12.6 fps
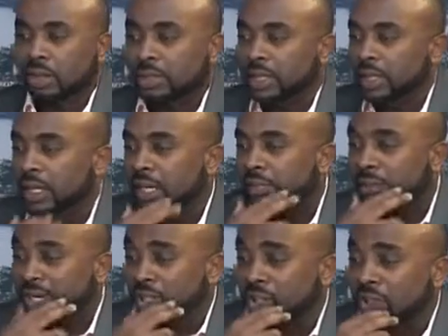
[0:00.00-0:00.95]
committee
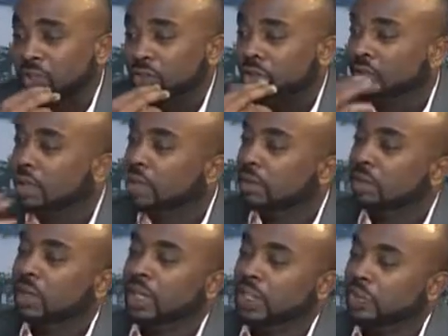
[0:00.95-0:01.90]
and mentioned
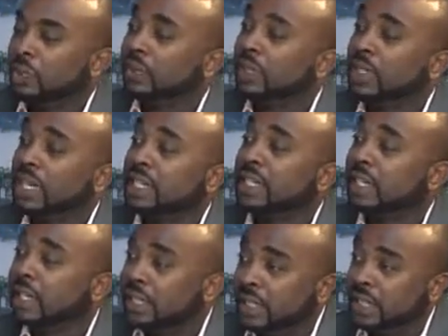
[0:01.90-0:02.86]
more or less emphasizing
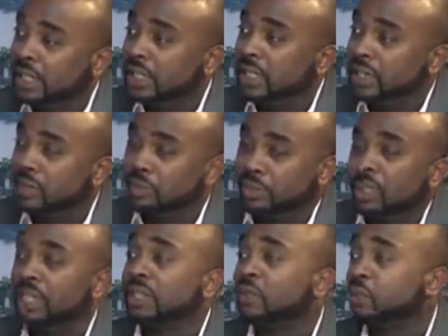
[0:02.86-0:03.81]
the needs or the
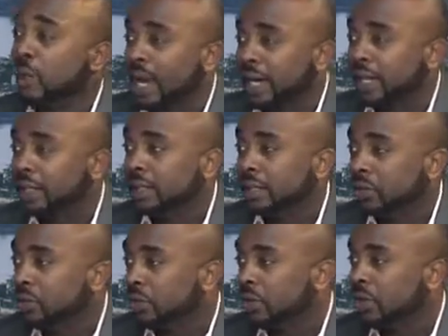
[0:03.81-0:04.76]
reasons why they
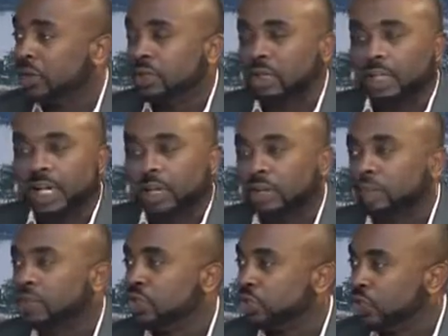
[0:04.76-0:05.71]
need to cut.
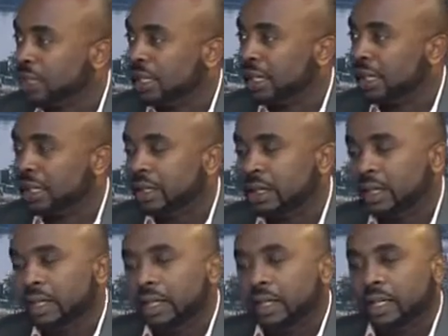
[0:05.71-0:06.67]
Economy is struggling.
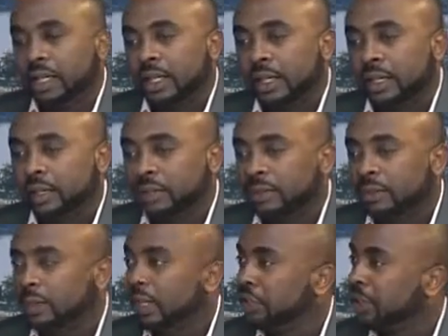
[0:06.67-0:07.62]

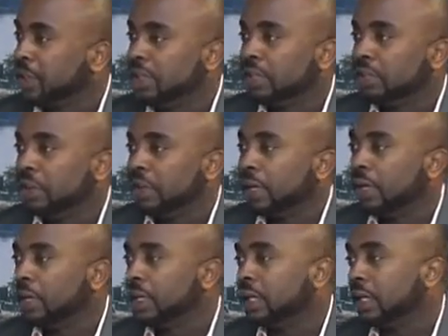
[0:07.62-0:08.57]
Inflation isn't
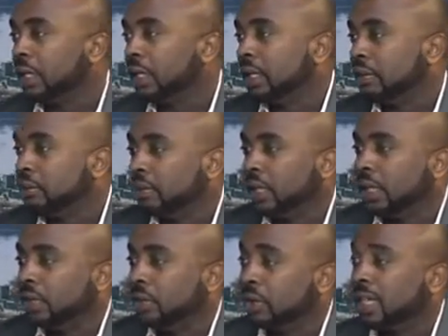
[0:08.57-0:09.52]
going
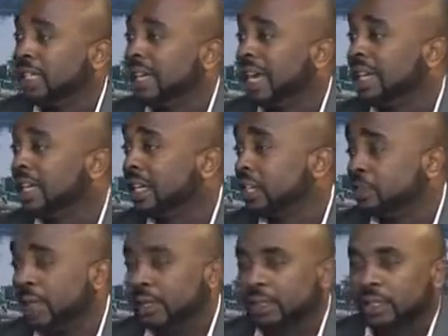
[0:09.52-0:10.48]
as high as
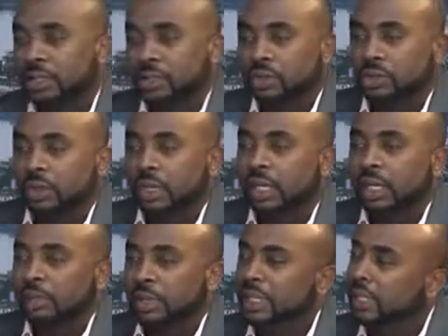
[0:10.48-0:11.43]
expected it to.
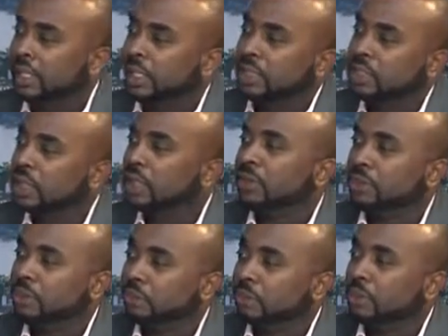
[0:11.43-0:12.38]
Basically, they need to
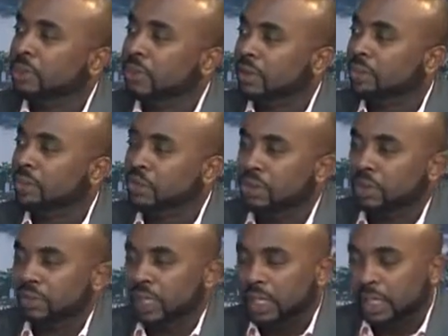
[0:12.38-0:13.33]
give a bit of a
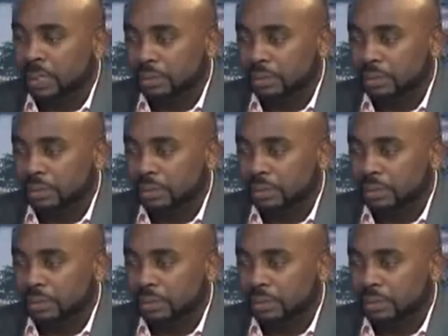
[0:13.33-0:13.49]
boost.